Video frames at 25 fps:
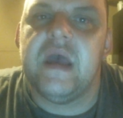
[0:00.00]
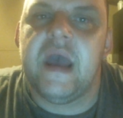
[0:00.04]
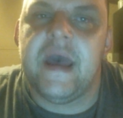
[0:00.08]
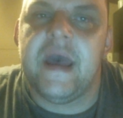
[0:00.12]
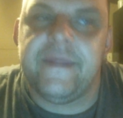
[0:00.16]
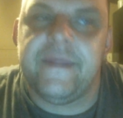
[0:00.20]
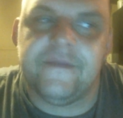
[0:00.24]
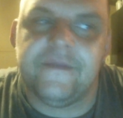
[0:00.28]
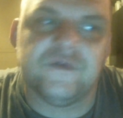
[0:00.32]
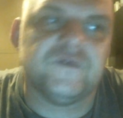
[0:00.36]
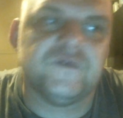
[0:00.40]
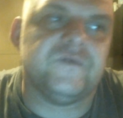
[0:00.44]

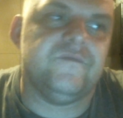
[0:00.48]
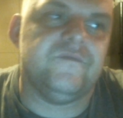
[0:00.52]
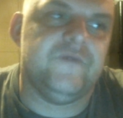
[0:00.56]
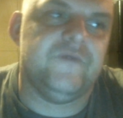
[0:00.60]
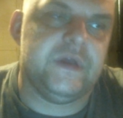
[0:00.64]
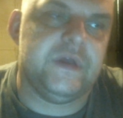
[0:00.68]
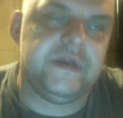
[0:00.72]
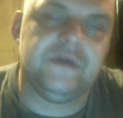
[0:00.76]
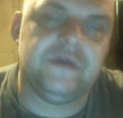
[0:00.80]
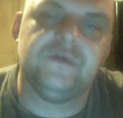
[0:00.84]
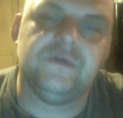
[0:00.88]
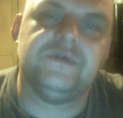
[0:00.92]
And those
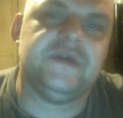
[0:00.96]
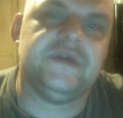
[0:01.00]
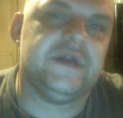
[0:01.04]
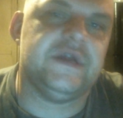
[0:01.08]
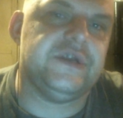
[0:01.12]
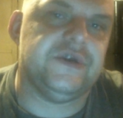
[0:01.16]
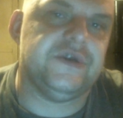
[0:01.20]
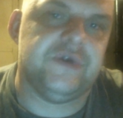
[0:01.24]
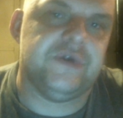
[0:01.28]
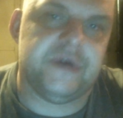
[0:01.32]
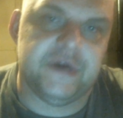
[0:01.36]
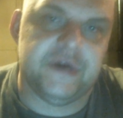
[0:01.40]
videos
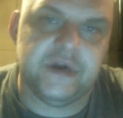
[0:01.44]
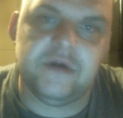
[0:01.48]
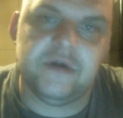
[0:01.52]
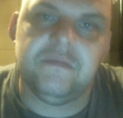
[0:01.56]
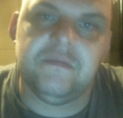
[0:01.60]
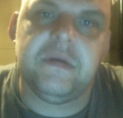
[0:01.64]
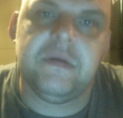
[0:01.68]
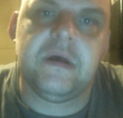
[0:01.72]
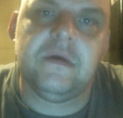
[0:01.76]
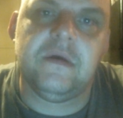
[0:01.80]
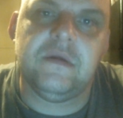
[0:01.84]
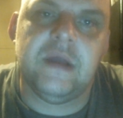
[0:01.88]
that you hear
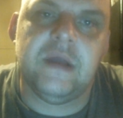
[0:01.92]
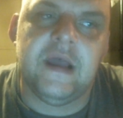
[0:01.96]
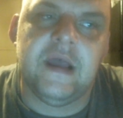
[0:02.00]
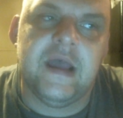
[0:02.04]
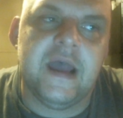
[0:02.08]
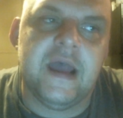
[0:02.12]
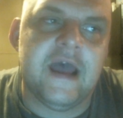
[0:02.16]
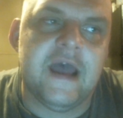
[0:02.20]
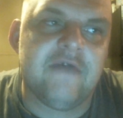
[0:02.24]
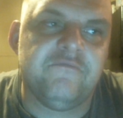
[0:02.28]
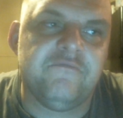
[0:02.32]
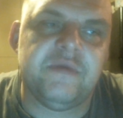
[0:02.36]
about
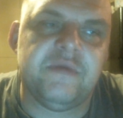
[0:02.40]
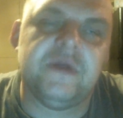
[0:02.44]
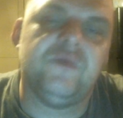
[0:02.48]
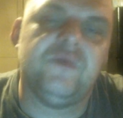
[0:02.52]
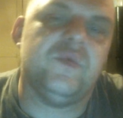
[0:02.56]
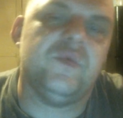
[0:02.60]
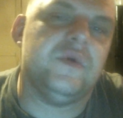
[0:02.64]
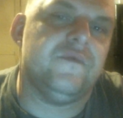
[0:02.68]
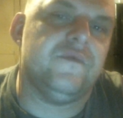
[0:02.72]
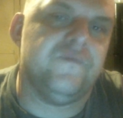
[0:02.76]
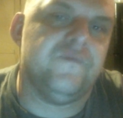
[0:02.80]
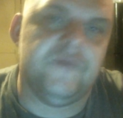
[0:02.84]
have
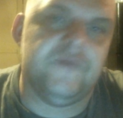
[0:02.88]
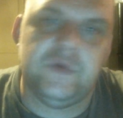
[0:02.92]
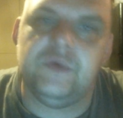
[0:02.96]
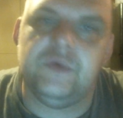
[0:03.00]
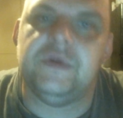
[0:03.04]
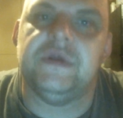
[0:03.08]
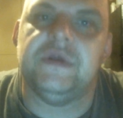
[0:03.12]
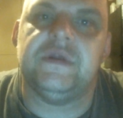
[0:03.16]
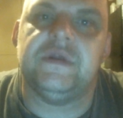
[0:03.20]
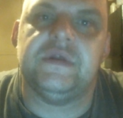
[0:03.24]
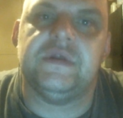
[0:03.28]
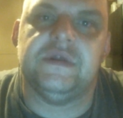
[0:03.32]
been
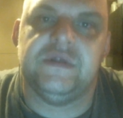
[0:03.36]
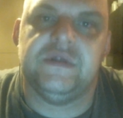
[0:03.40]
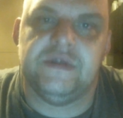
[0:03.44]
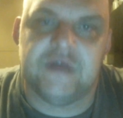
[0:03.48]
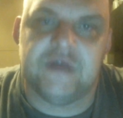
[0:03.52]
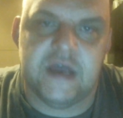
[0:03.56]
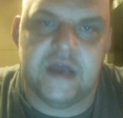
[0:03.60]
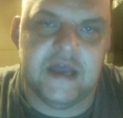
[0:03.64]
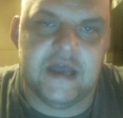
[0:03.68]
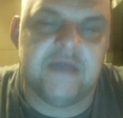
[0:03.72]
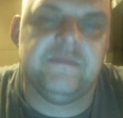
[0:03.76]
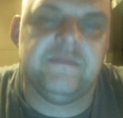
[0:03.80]
refuted
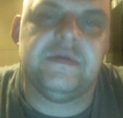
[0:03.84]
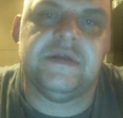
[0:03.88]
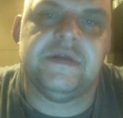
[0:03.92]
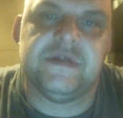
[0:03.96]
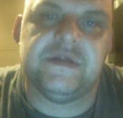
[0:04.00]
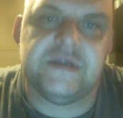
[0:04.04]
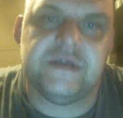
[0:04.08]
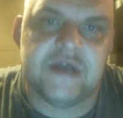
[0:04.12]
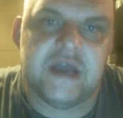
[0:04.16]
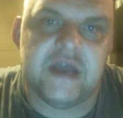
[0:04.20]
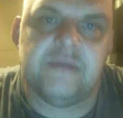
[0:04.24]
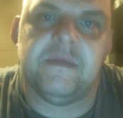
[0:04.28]
time
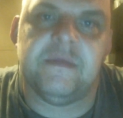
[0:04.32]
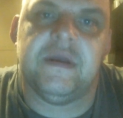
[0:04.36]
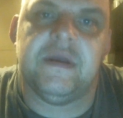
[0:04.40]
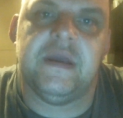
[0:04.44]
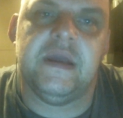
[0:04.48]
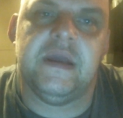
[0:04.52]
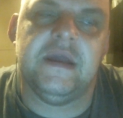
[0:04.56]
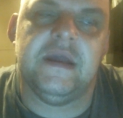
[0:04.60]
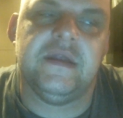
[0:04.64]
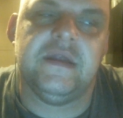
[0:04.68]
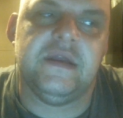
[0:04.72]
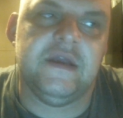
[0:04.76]
and time
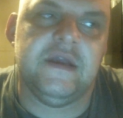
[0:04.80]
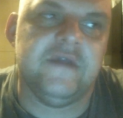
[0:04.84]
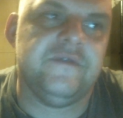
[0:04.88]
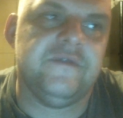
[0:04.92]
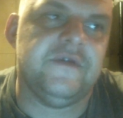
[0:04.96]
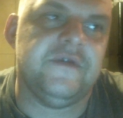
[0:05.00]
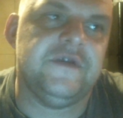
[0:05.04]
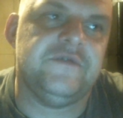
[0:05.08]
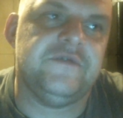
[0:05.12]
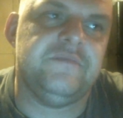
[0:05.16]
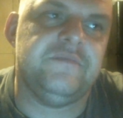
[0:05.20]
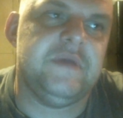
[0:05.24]
again,
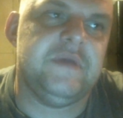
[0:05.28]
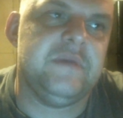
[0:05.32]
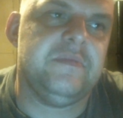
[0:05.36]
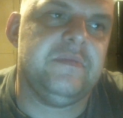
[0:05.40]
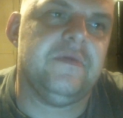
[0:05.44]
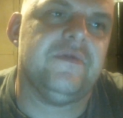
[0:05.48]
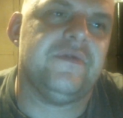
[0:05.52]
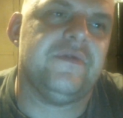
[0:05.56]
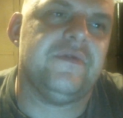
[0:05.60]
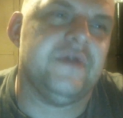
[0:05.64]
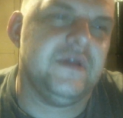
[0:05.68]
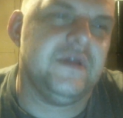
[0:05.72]
yet these
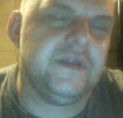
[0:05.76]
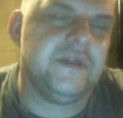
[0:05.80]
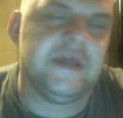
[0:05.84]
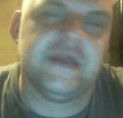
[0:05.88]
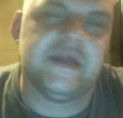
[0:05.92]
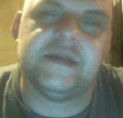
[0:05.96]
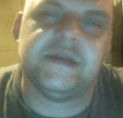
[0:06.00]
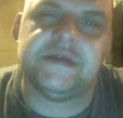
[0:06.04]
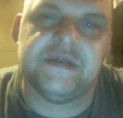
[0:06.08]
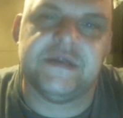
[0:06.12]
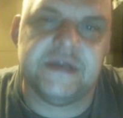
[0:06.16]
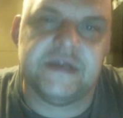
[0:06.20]
people think
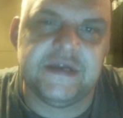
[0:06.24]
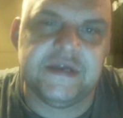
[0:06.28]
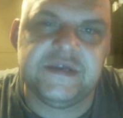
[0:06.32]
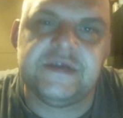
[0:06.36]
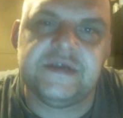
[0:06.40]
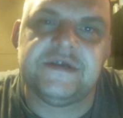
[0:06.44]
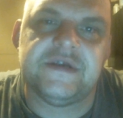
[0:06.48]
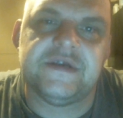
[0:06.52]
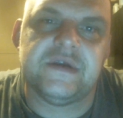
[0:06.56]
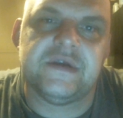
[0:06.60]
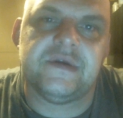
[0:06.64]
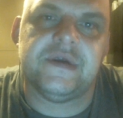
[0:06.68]
that it's
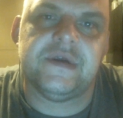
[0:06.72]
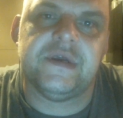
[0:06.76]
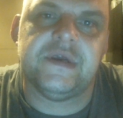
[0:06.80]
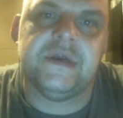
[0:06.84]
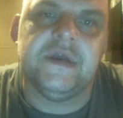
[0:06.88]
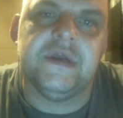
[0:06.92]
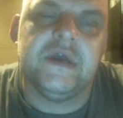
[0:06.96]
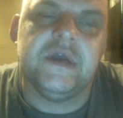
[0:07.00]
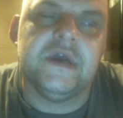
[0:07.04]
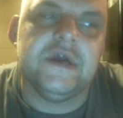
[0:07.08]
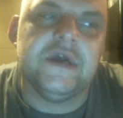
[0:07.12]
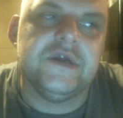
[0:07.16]
necessary
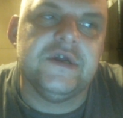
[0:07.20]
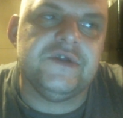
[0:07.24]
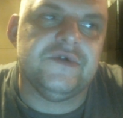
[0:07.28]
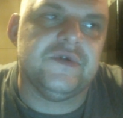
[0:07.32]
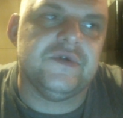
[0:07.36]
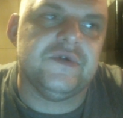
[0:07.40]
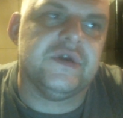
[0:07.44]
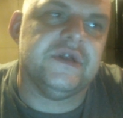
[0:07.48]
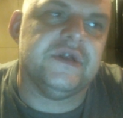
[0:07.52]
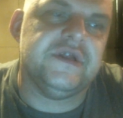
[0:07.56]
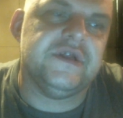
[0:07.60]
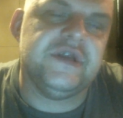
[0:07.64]

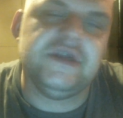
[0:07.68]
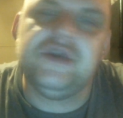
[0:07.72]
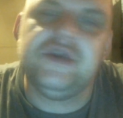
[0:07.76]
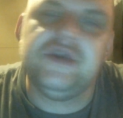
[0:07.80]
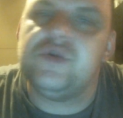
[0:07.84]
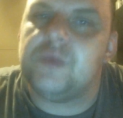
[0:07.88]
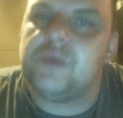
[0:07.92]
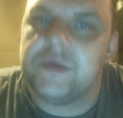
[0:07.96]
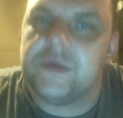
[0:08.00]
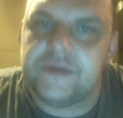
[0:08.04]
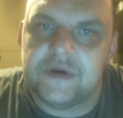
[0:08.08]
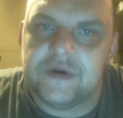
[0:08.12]
to
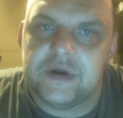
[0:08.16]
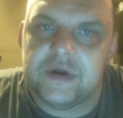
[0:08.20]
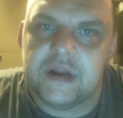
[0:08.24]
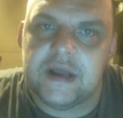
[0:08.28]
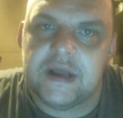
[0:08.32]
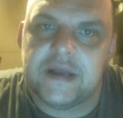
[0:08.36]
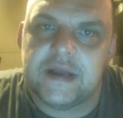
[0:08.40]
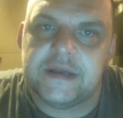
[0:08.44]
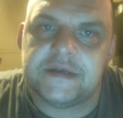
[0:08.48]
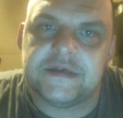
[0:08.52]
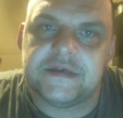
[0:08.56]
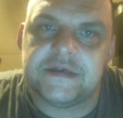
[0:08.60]
continue with their
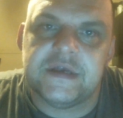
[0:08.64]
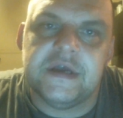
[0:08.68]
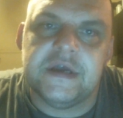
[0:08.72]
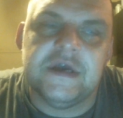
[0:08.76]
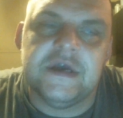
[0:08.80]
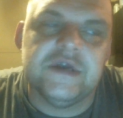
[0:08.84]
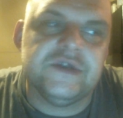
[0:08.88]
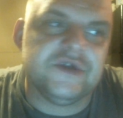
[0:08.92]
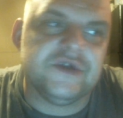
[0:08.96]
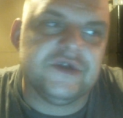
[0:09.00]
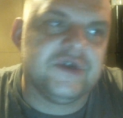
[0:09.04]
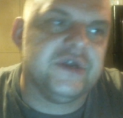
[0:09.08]
lies,
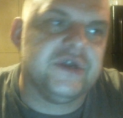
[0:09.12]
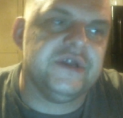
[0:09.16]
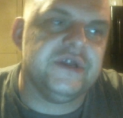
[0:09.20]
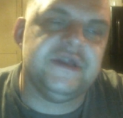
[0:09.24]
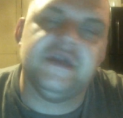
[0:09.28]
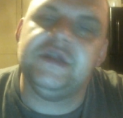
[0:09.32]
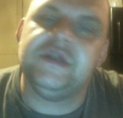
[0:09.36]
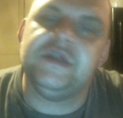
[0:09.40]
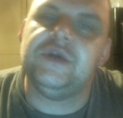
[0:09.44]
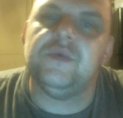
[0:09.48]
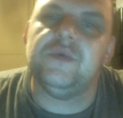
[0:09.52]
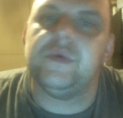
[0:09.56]
to
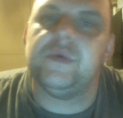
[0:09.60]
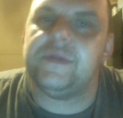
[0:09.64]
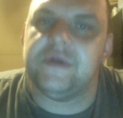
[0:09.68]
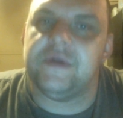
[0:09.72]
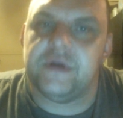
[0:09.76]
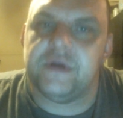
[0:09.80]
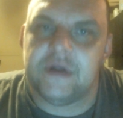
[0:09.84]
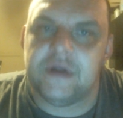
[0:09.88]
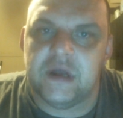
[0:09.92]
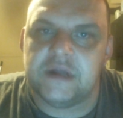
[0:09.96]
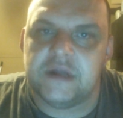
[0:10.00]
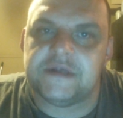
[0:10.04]
continue with
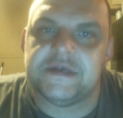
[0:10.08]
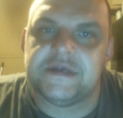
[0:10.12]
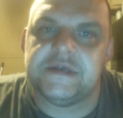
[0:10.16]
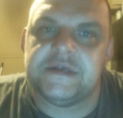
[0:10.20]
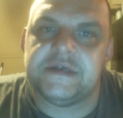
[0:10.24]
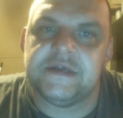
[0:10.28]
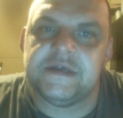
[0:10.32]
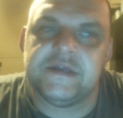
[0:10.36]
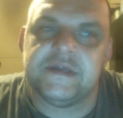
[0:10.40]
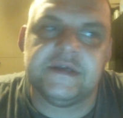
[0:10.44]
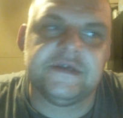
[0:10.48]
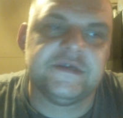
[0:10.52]
their
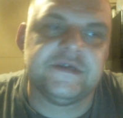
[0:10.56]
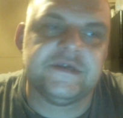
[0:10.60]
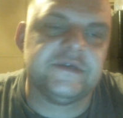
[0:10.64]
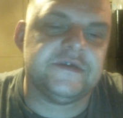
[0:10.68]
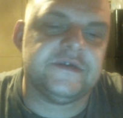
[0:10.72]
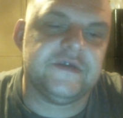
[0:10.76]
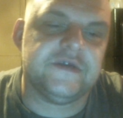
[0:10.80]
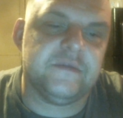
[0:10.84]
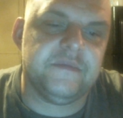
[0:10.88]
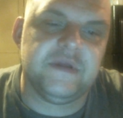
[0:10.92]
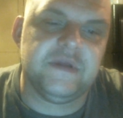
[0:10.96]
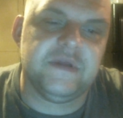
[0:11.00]
nonsense, and it's
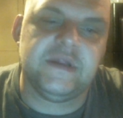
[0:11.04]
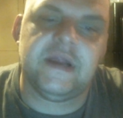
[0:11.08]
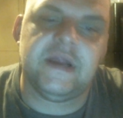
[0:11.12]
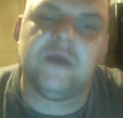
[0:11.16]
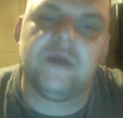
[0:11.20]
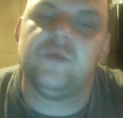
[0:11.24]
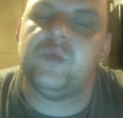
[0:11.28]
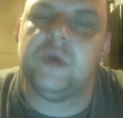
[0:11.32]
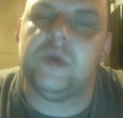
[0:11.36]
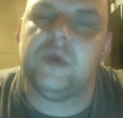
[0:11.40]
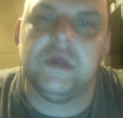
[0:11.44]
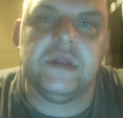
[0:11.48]
something
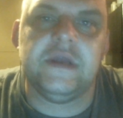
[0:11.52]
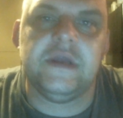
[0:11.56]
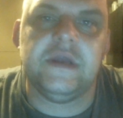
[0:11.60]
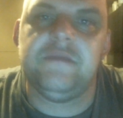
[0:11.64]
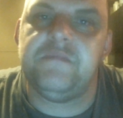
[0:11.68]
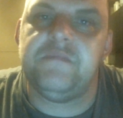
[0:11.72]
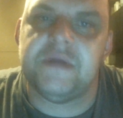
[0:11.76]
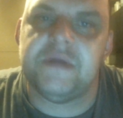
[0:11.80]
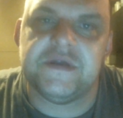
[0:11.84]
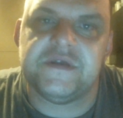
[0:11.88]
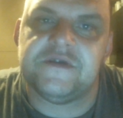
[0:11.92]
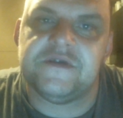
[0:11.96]
that really
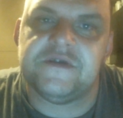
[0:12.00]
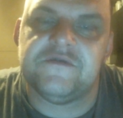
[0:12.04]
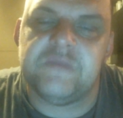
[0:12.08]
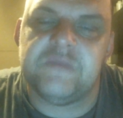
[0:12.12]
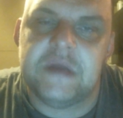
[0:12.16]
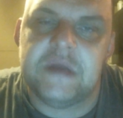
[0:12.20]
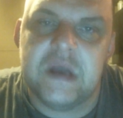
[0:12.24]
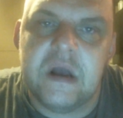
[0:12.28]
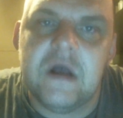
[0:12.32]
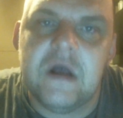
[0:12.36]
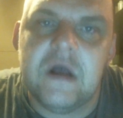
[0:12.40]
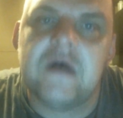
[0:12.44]
pisses
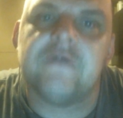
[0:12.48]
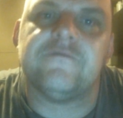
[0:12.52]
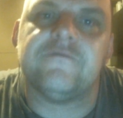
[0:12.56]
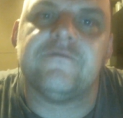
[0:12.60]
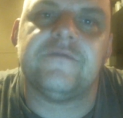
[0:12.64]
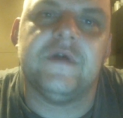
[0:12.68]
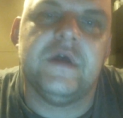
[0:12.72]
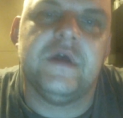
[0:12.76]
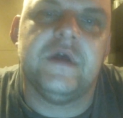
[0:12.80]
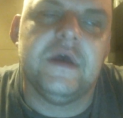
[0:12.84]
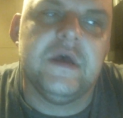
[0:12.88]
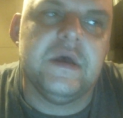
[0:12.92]
me off,